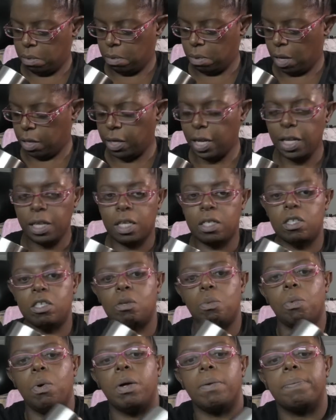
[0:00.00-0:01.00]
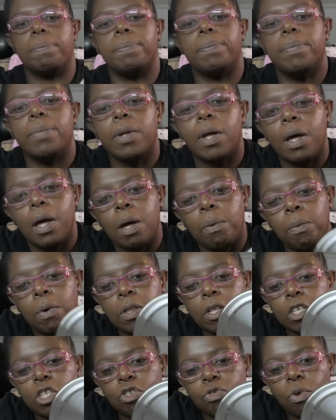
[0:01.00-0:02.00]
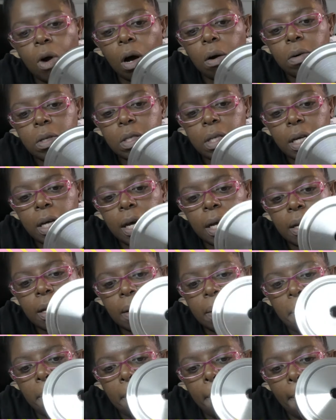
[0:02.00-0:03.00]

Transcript: I think this is the one. When the straw is in it,